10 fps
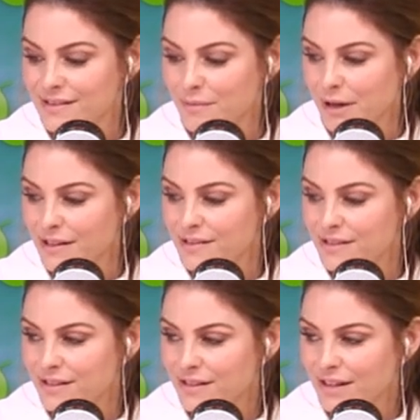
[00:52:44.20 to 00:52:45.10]
it's the
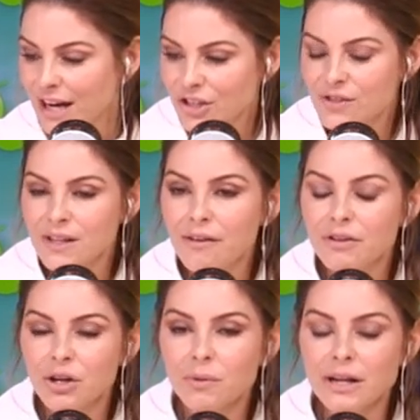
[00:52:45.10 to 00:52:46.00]
best. I just love,
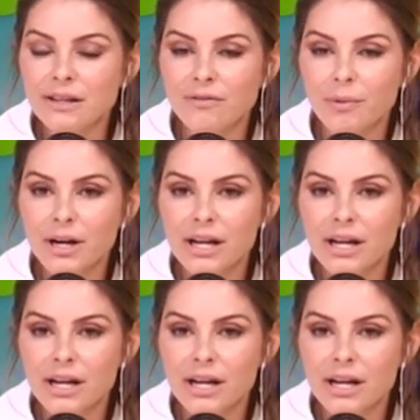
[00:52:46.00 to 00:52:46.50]
you know what I love about it?